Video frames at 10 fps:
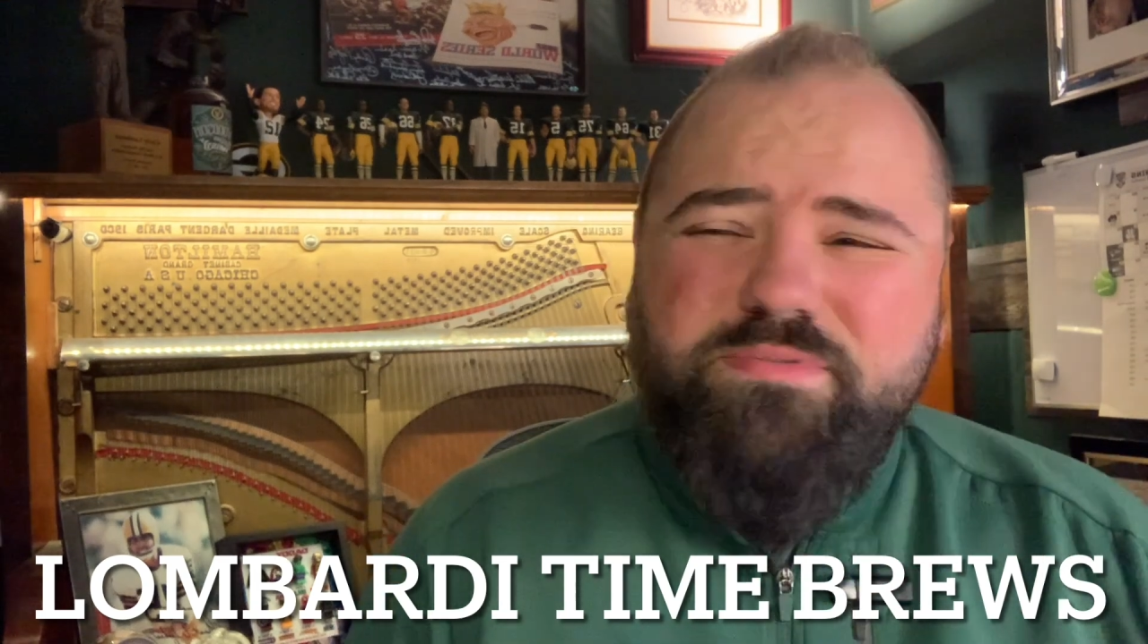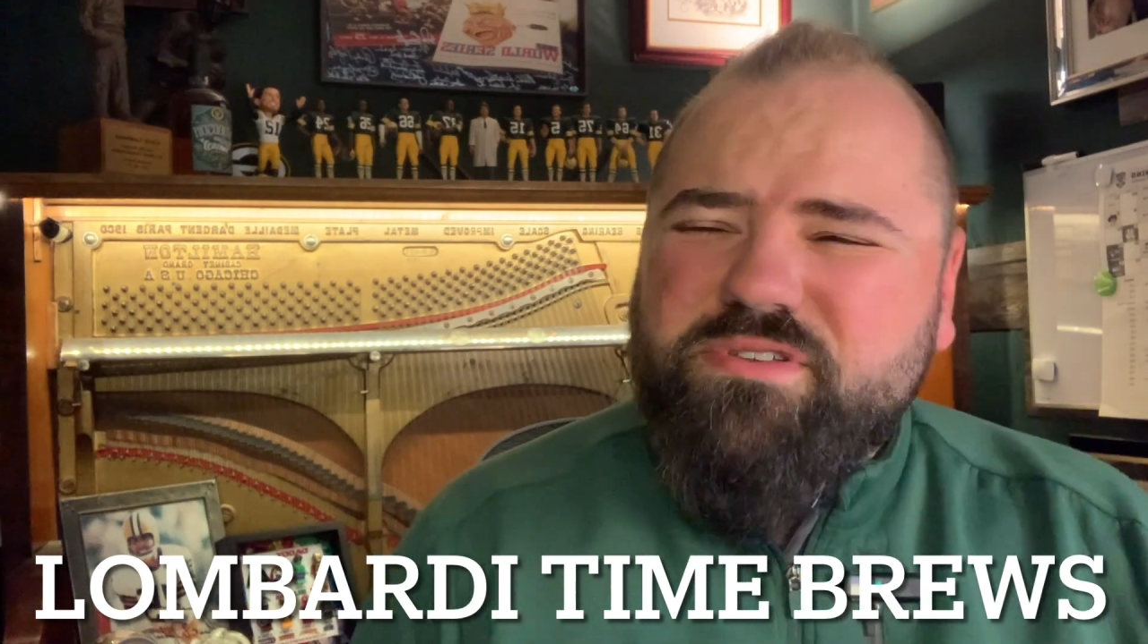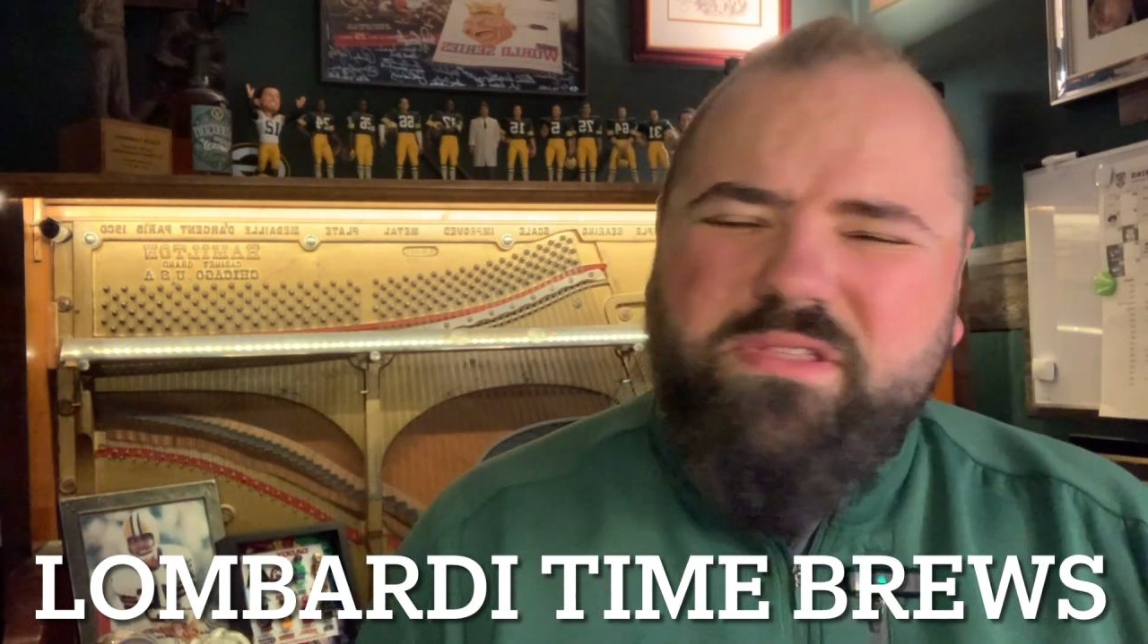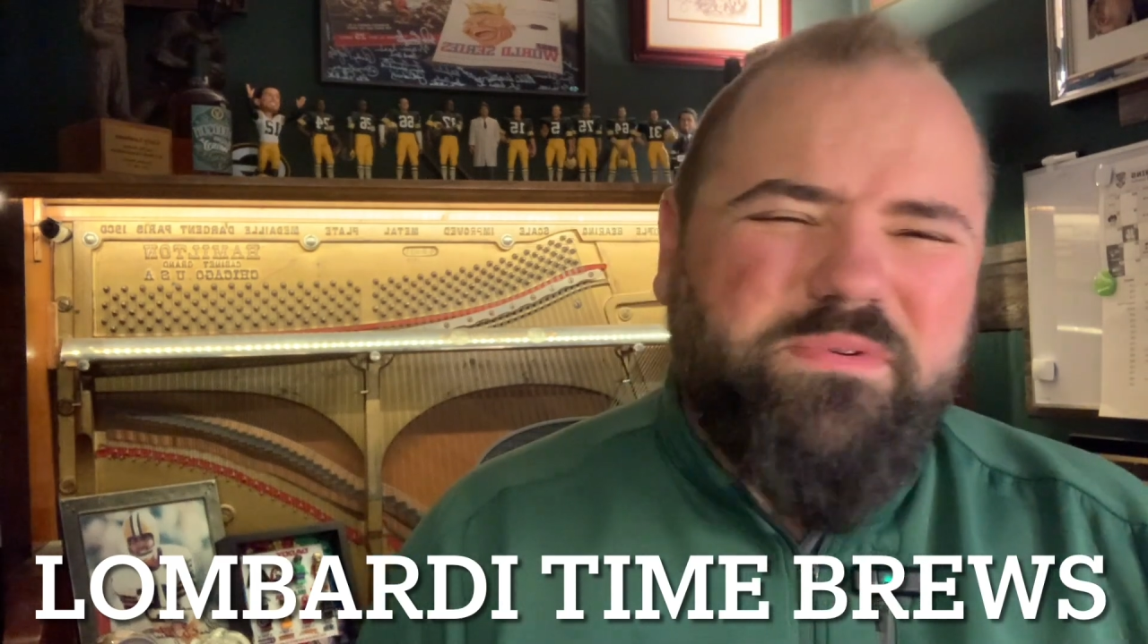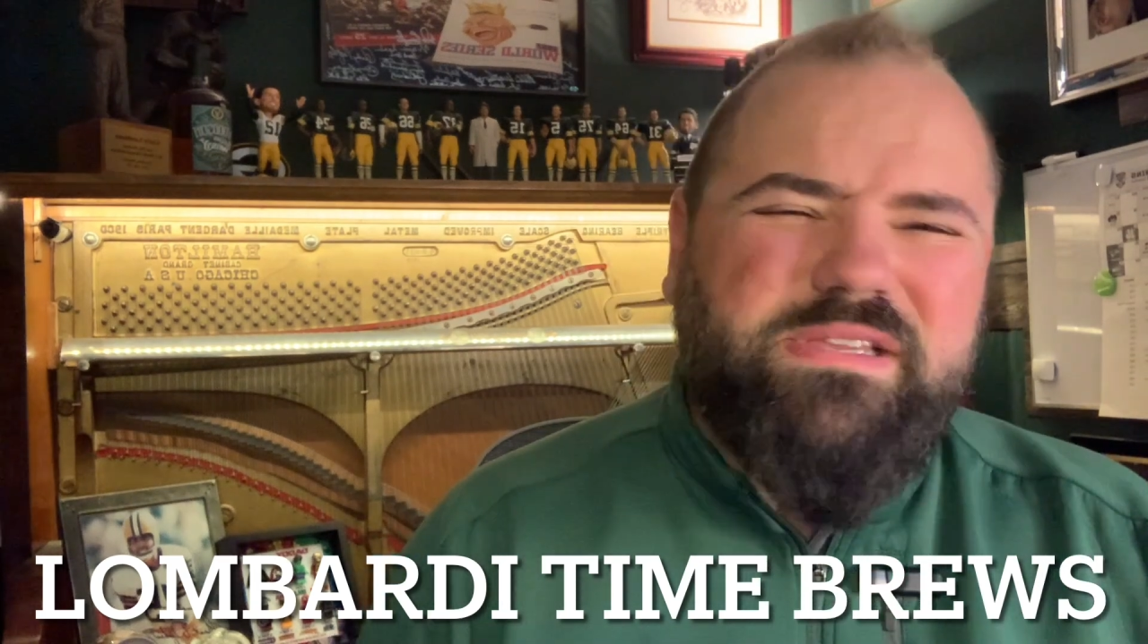
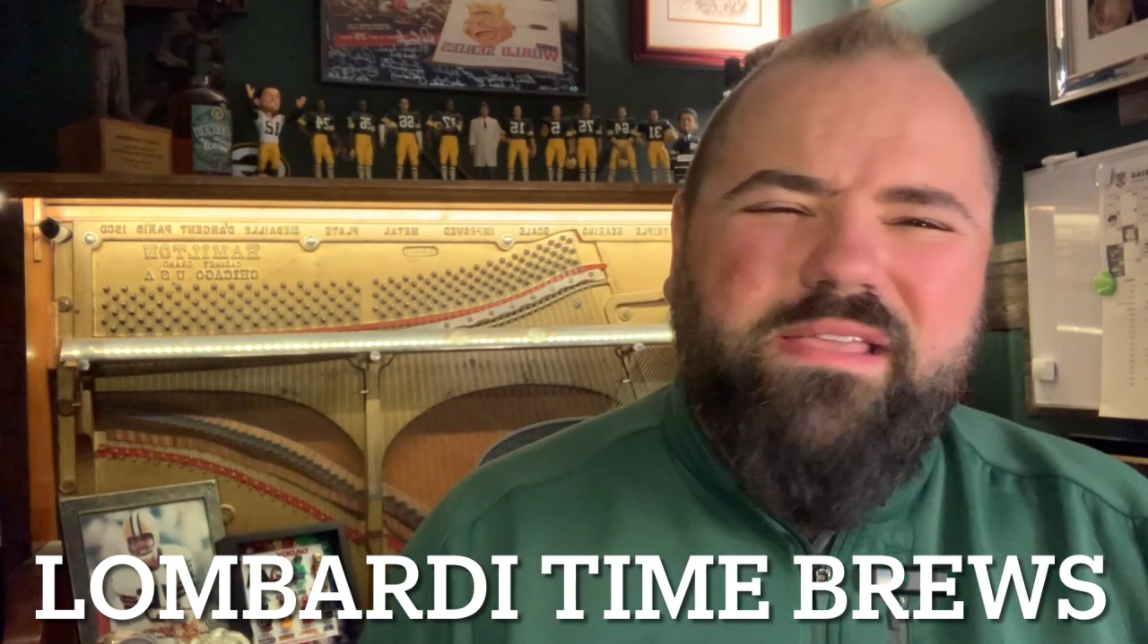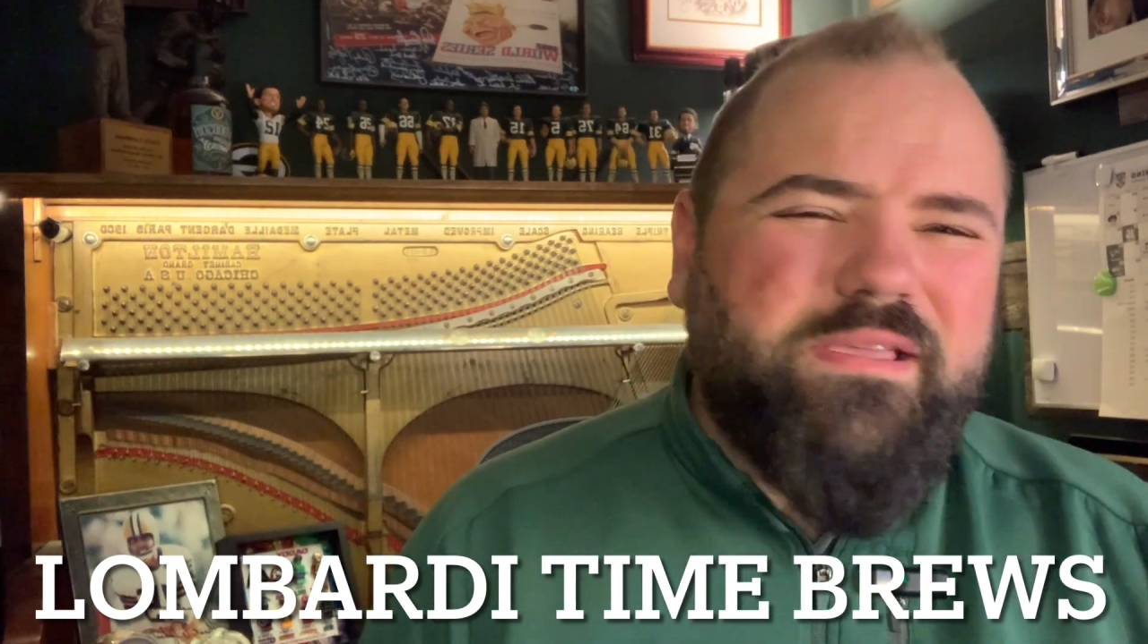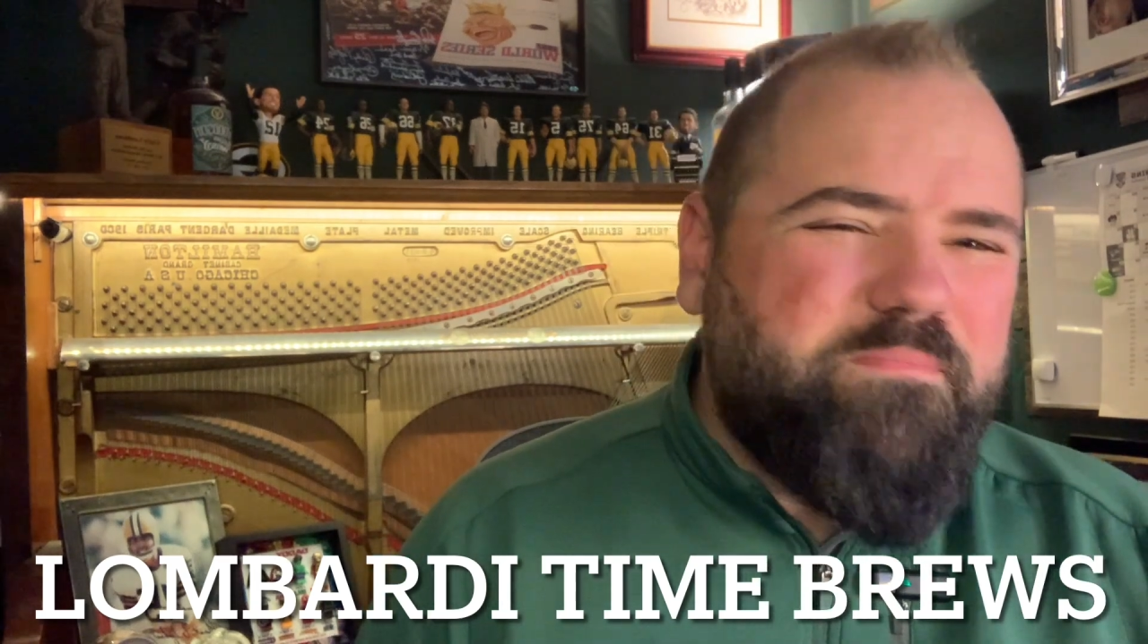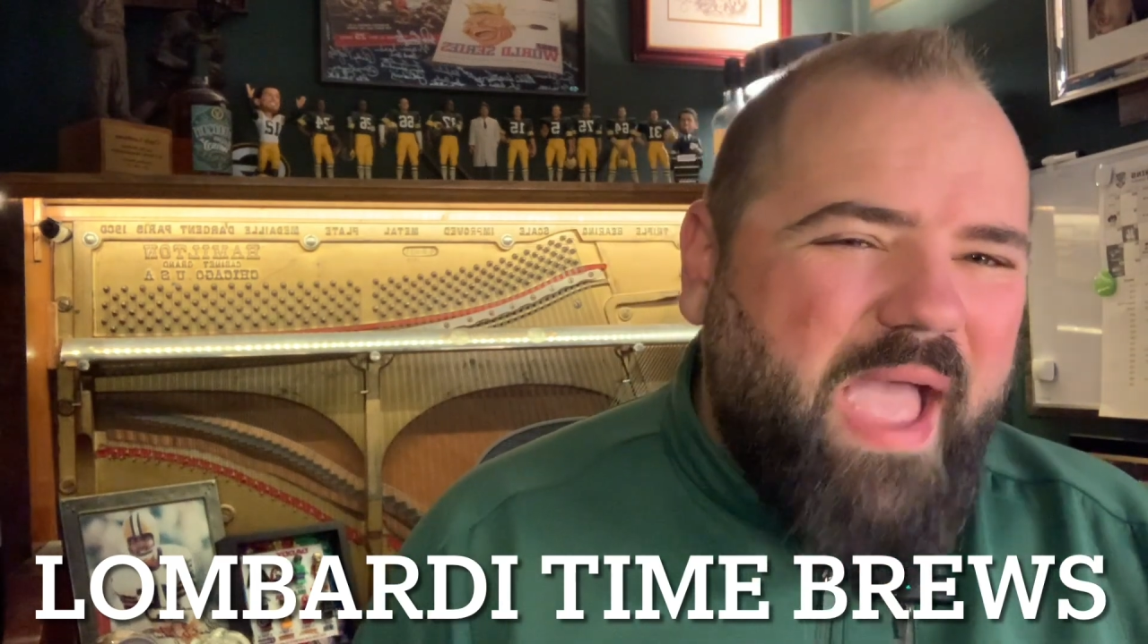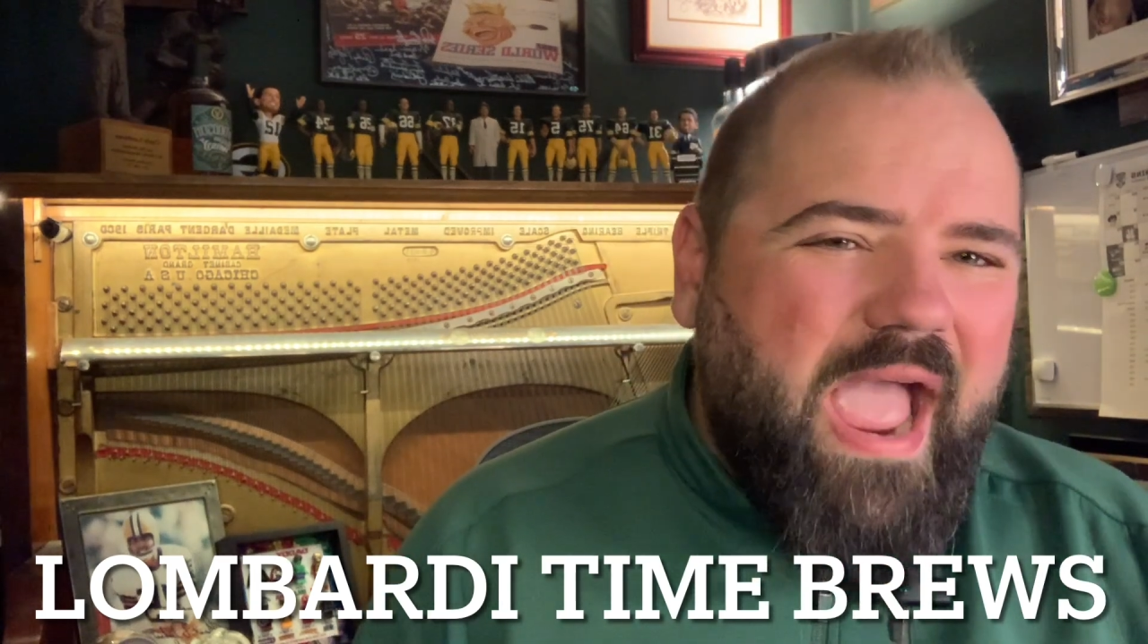certainly wasn't
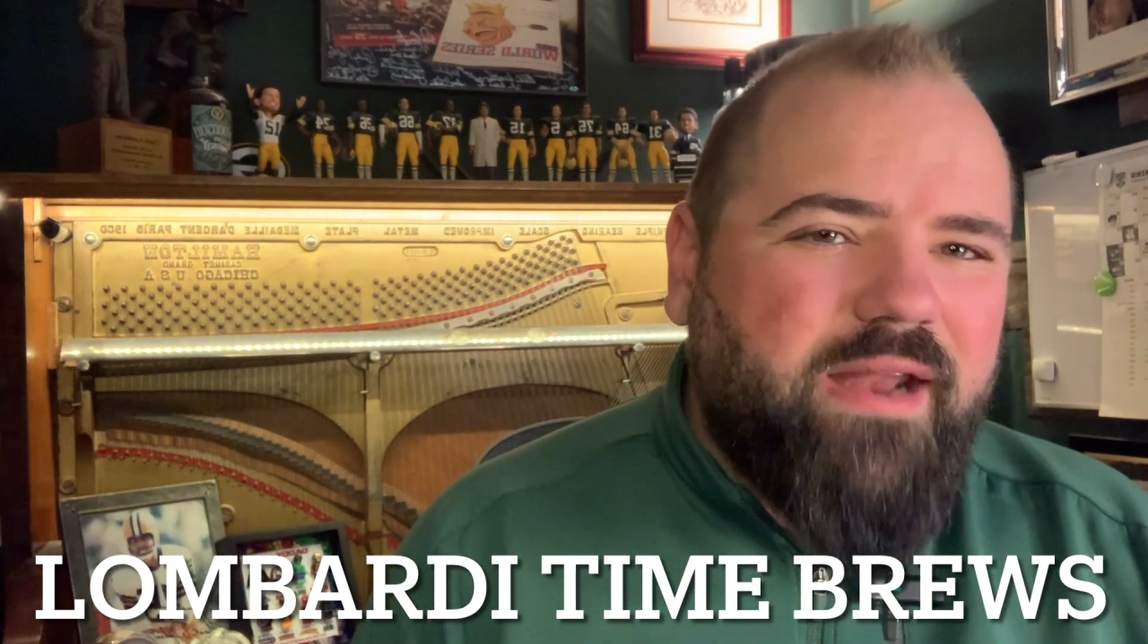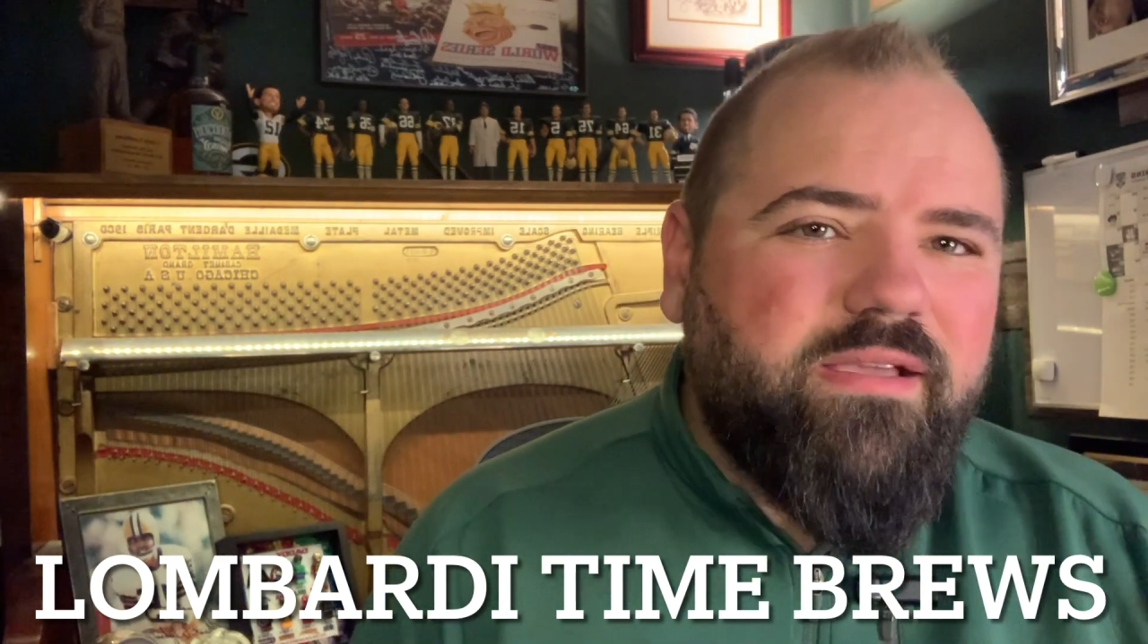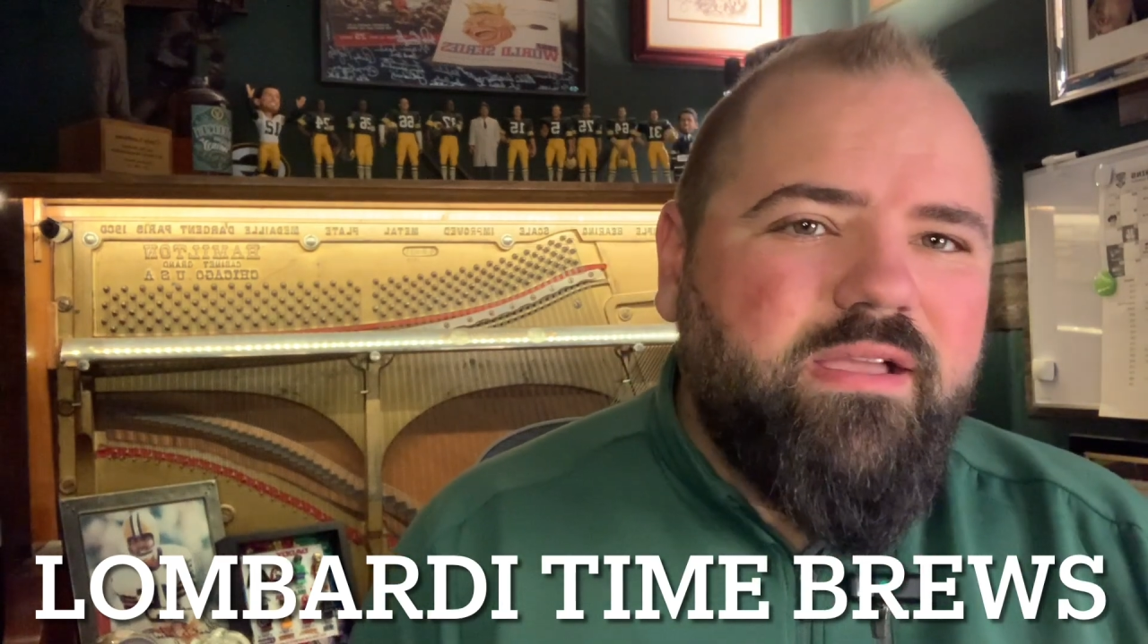anything bad,